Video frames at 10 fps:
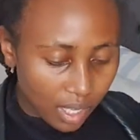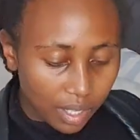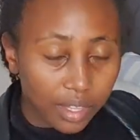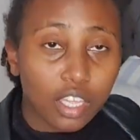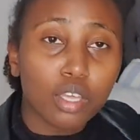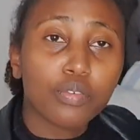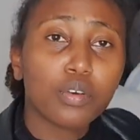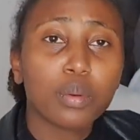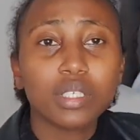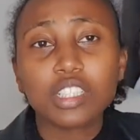Thank you
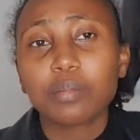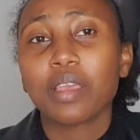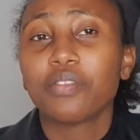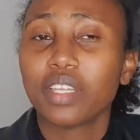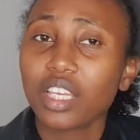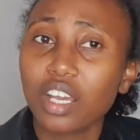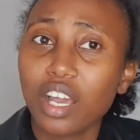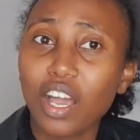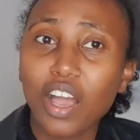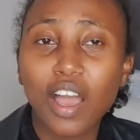for watching my
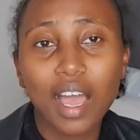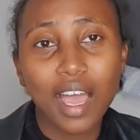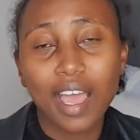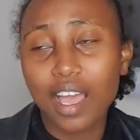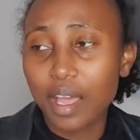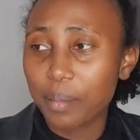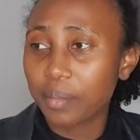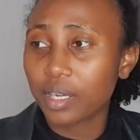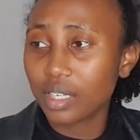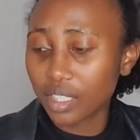
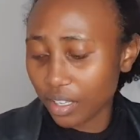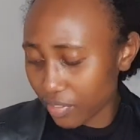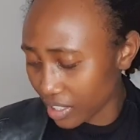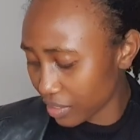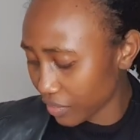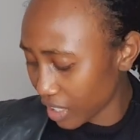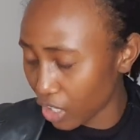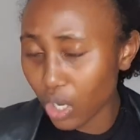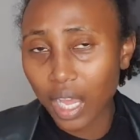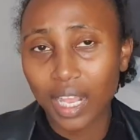video. Give this video
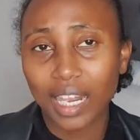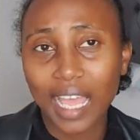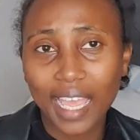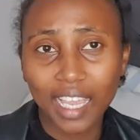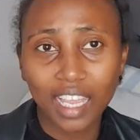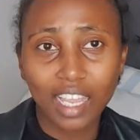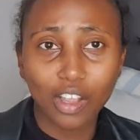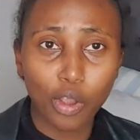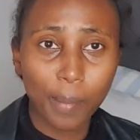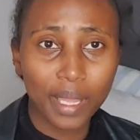a like,
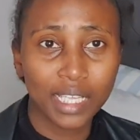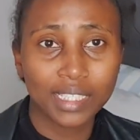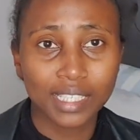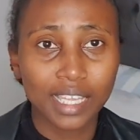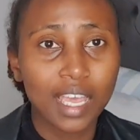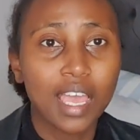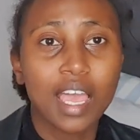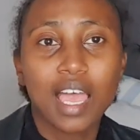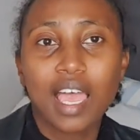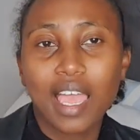comment,
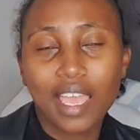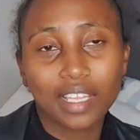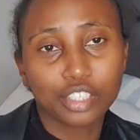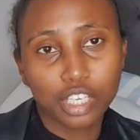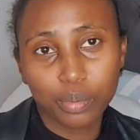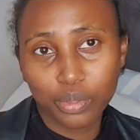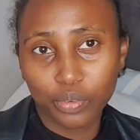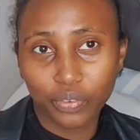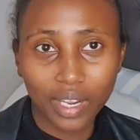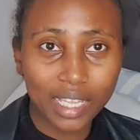and share with your
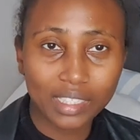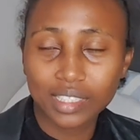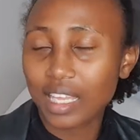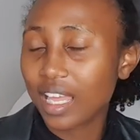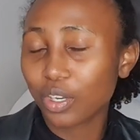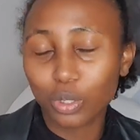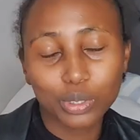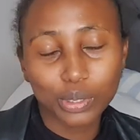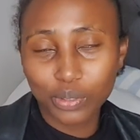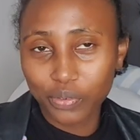friends. And
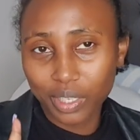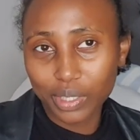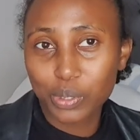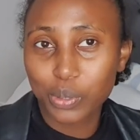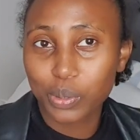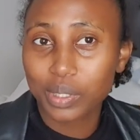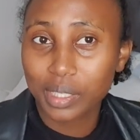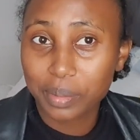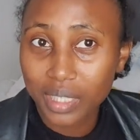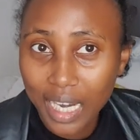also, don't forget to
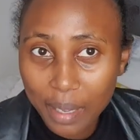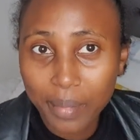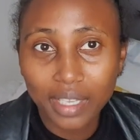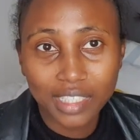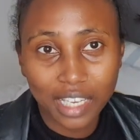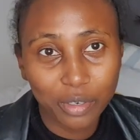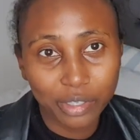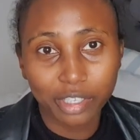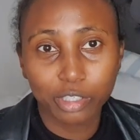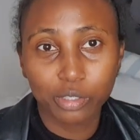subscribe and turn on the
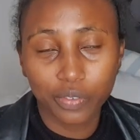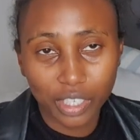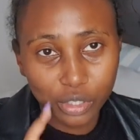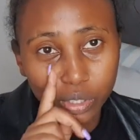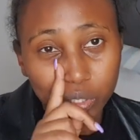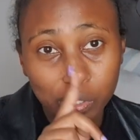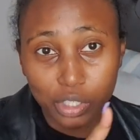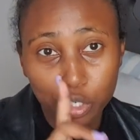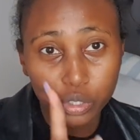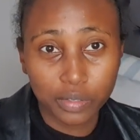notifications so that
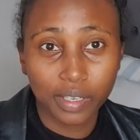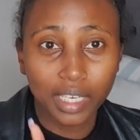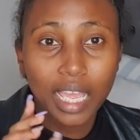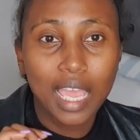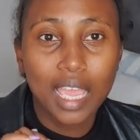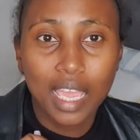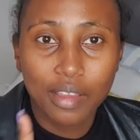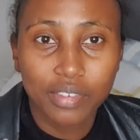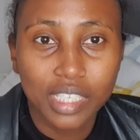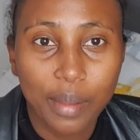you're notified
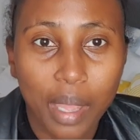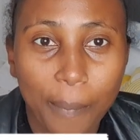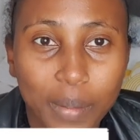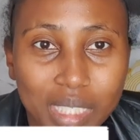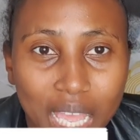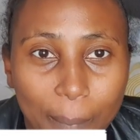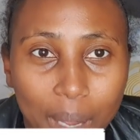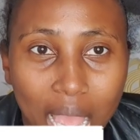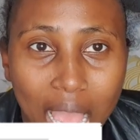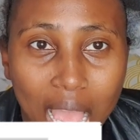every time I put up
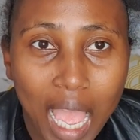a